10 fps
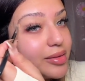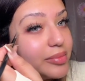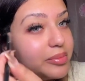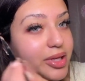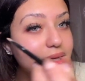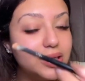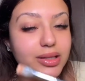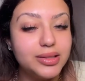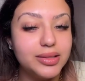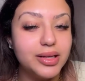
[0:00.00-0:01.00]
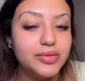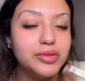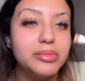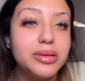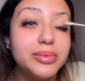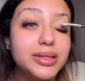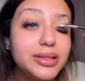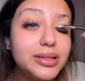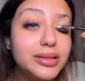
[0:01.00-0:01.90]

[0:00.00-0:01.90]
be successful in my business,